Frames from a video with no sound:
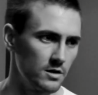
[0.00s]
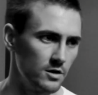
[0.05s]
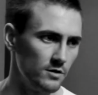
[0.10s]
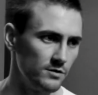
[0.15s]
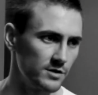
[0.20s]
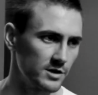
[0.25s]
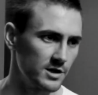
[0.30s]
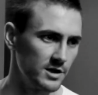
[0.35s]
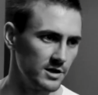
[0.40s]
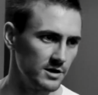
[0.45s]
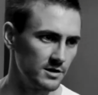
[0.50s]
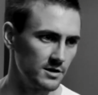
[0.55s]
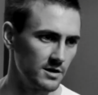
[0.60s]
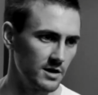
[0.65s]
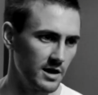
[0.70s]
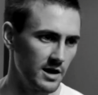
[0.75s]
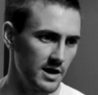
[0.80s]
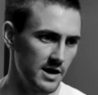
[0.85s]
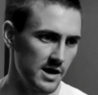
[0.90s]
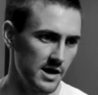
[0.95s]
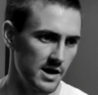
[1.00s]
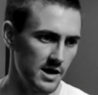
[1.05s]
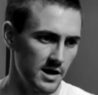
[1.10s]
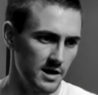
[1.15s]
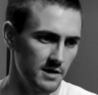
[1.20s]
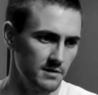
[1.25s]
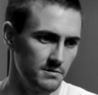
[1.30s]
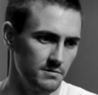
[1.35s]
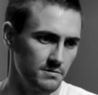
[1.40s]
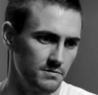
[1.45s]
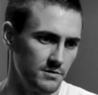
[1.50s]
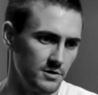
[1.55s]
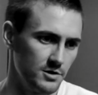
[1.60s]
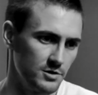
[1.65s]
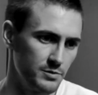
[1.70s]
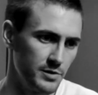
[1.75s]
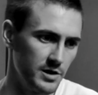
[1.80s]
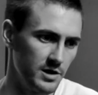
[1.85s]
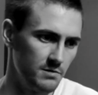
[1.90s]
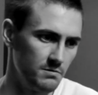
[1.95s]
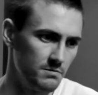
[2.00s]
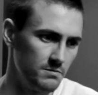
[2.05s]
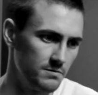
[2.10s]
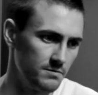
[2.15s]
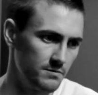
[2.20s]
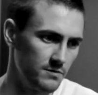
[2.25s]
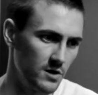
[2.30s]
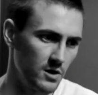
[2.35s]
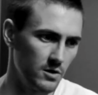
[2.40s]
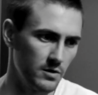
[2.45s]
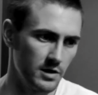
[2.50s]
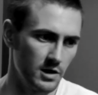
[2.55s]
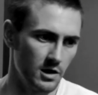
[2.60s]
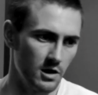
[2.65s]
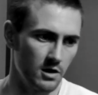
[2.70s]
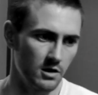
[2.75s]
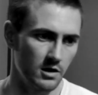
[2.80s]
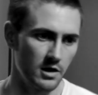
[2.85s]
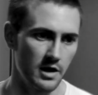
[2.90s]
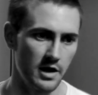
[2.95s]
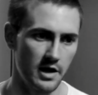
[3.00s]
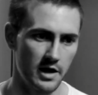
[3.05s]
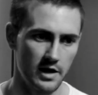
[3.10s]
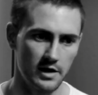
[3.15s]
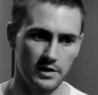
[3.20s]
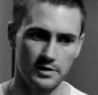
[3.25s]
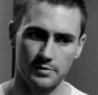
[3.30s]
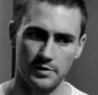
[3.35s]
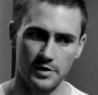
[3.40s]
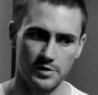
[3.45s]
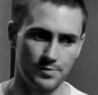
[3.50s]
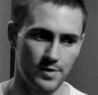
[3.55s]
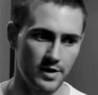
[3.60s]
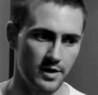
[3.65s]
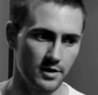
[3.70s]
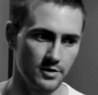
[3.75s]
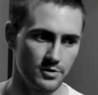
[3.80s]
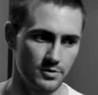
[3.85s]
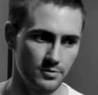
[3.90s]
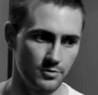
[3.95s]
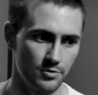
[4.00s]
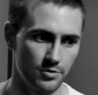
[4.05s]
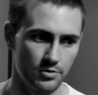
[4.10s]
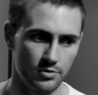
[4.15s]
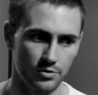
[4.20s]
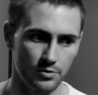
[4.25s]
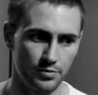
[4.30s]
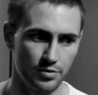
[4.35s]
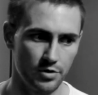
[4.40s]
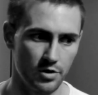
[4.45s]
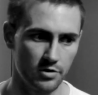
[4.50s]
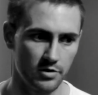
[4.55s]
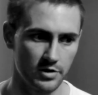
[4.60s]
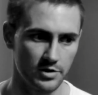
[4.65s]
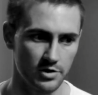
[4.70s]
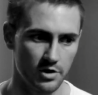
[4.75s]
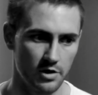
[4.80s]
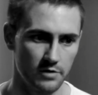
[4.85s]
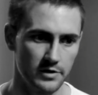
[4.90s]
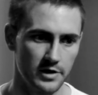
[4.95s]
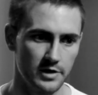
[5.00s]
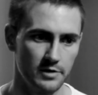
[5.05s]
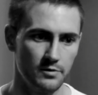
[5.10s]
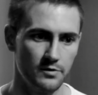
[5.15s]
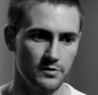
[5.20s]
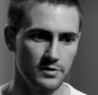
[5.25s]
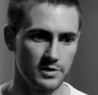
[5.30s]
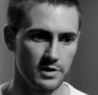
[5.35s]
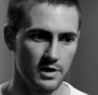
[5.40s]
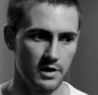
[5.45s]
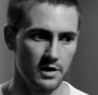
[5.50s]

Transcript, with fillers: another kid that uh, has been following along and uh, he's, he's making some good good progress already with his.